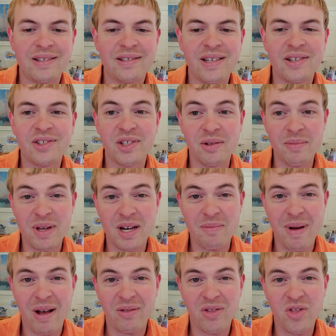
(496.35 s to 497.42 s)
the system in
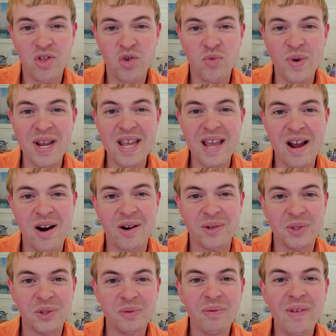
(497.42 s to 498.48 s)
about 3
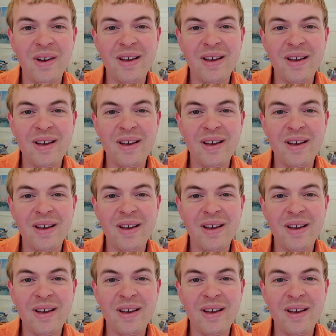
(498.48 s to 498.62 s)
years.